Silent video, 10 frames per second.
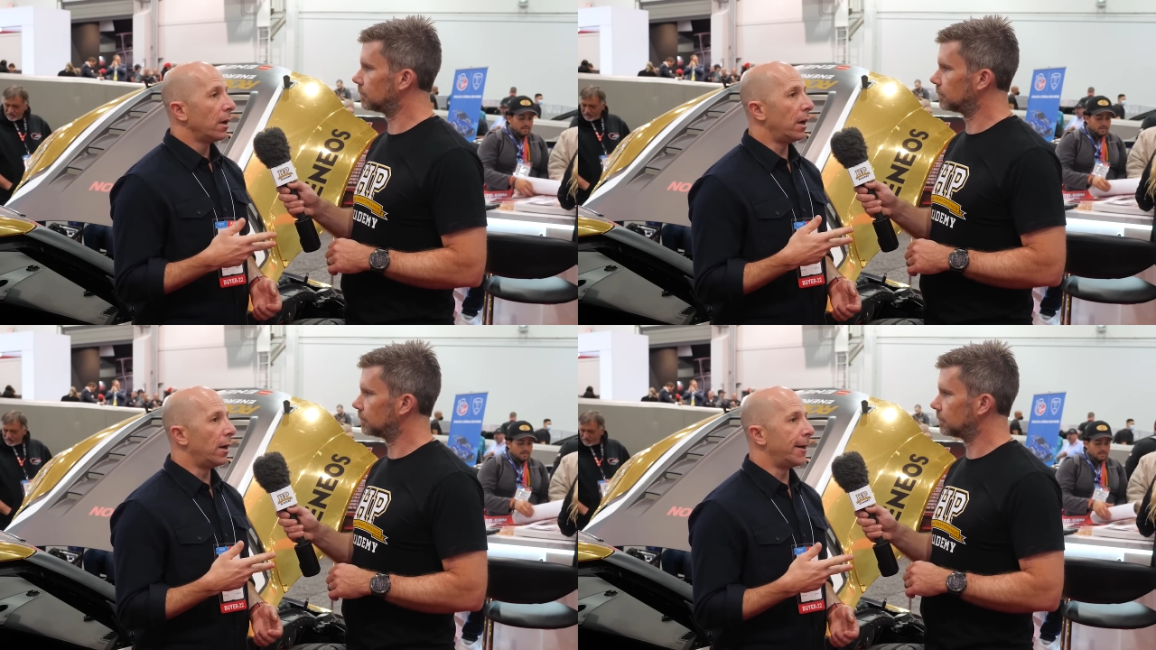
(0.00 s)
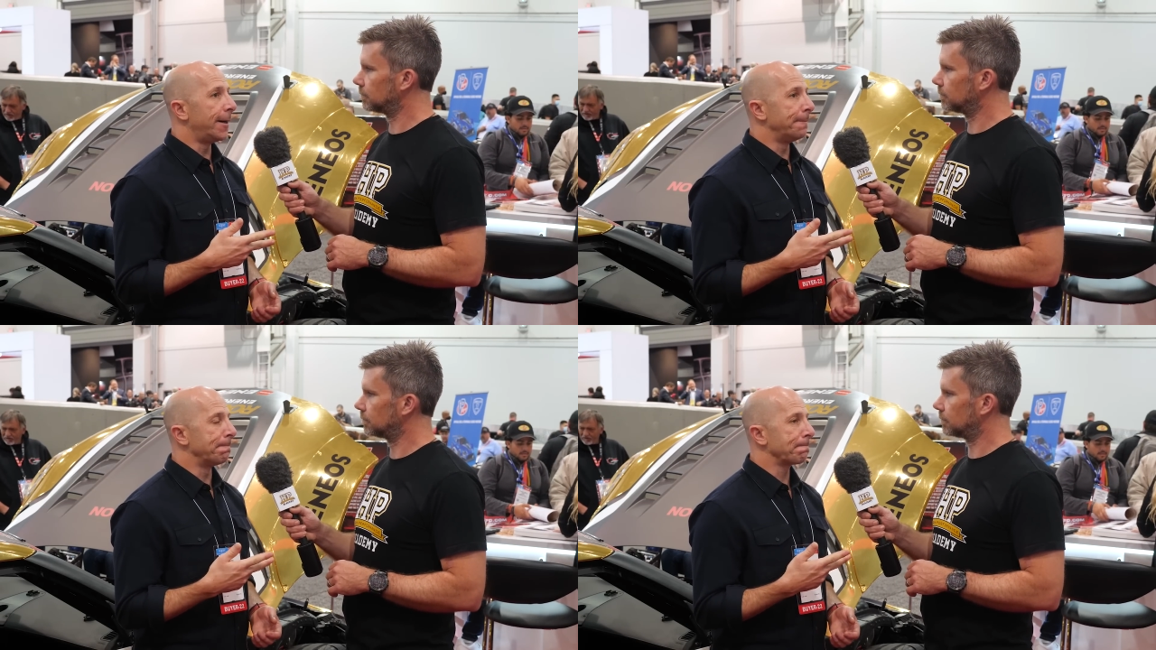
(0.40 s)

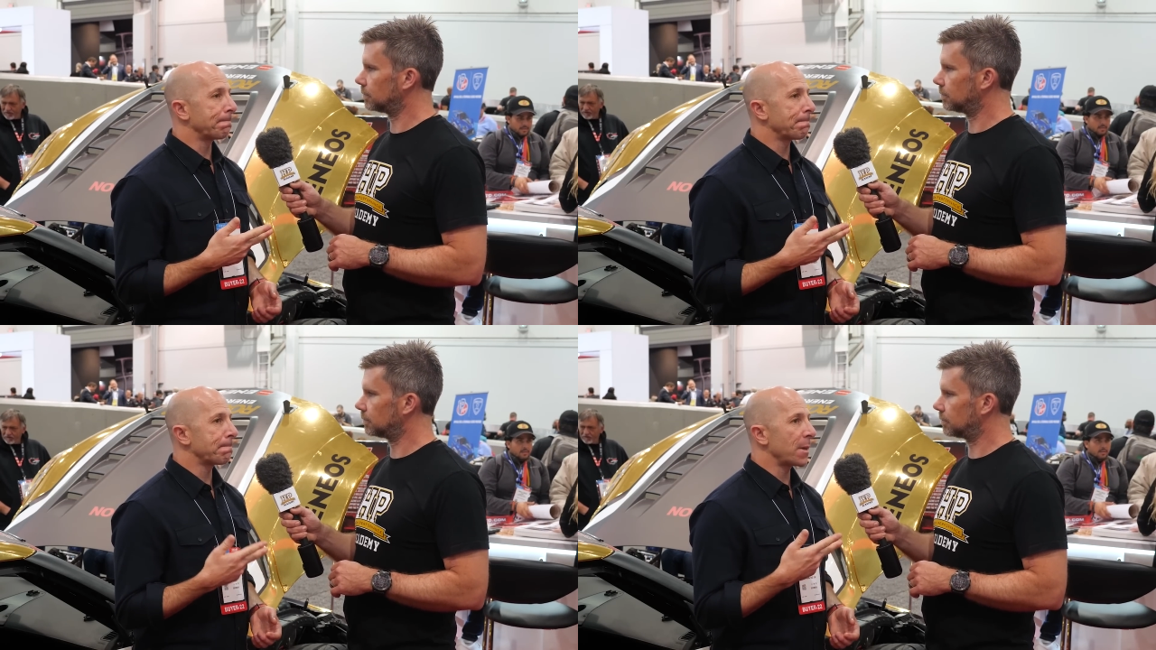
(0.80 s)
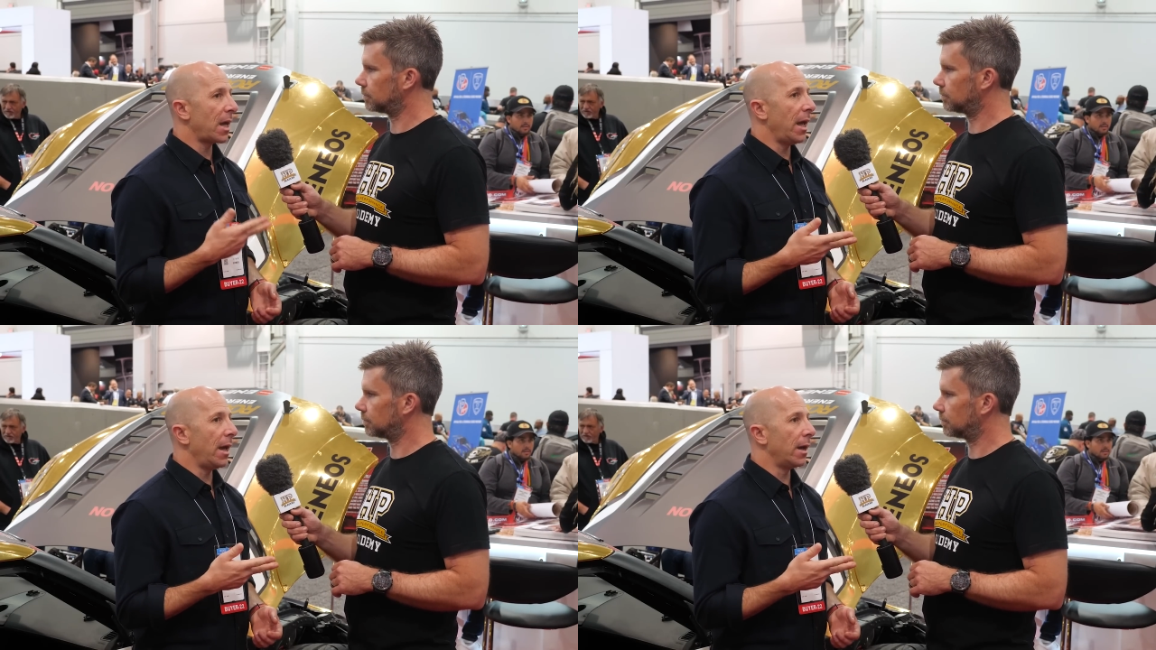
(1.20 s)
Speaker 1: um,
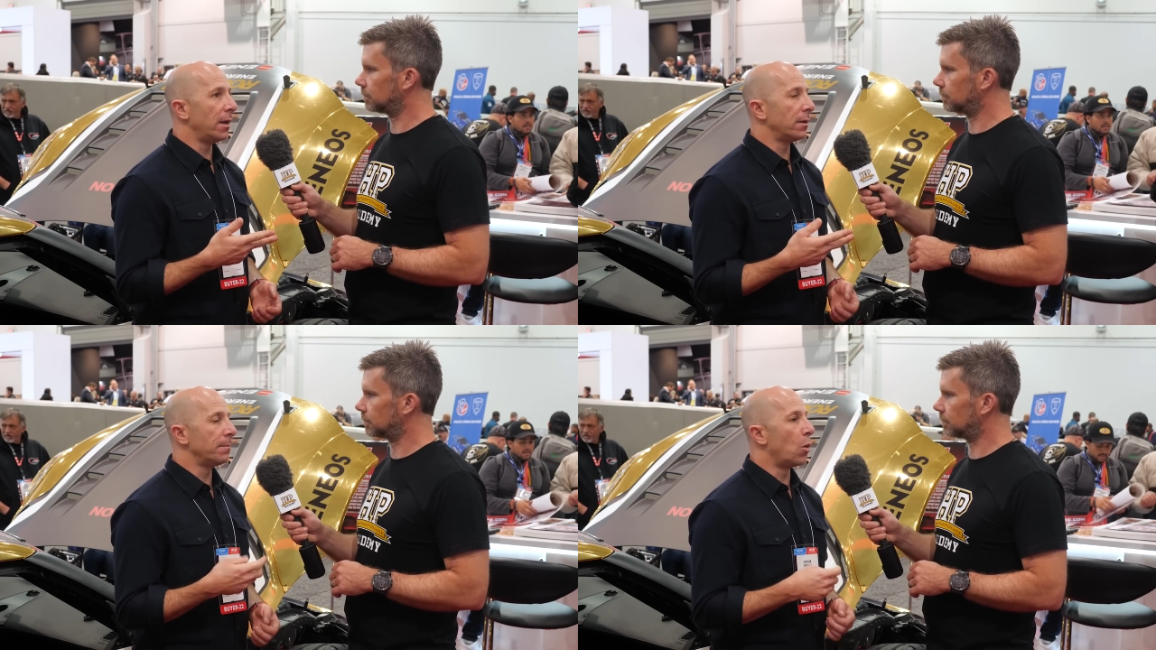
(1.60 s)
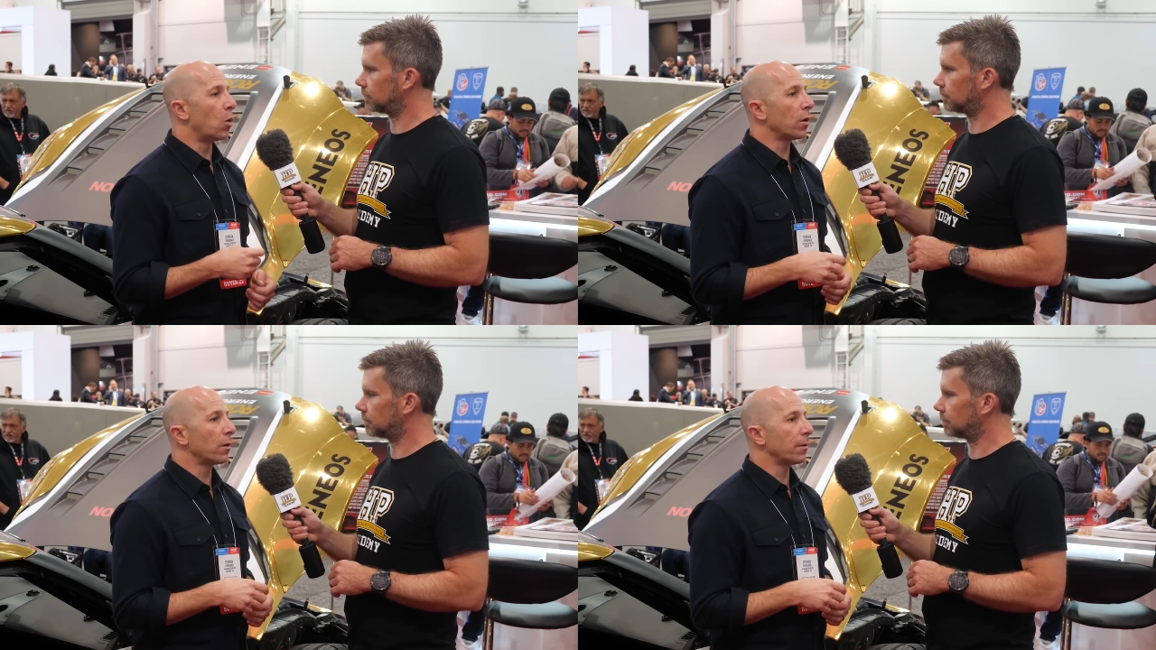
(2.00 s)
and
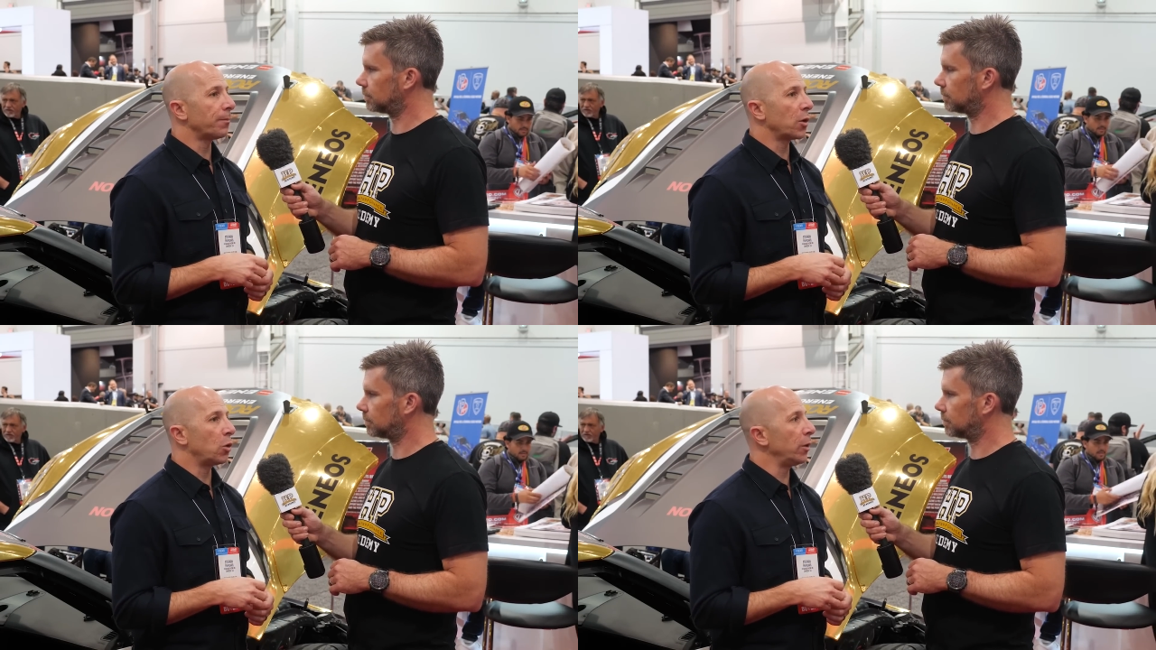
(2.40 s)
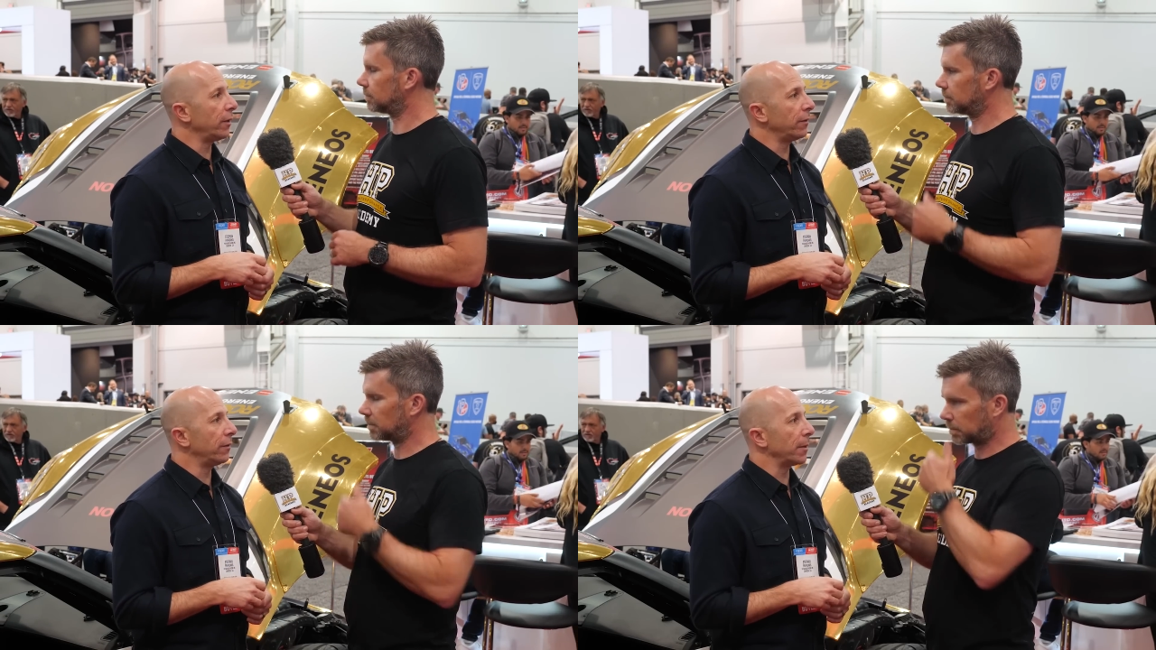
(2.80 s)
more cooling
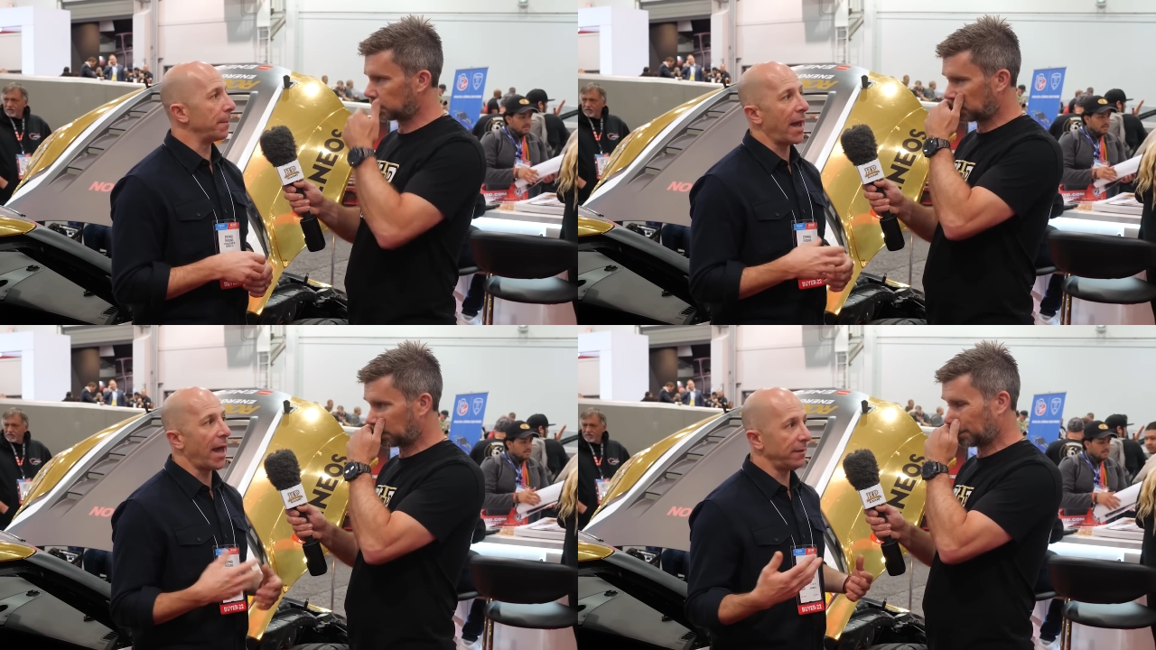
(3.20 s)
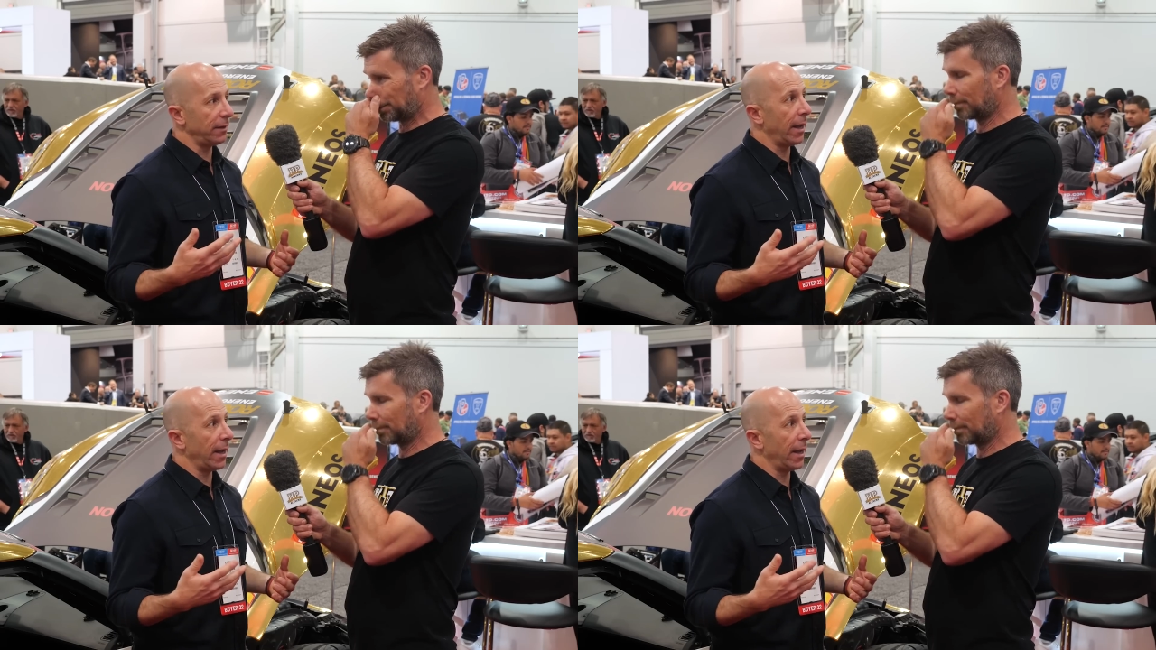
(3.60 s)
system capacity.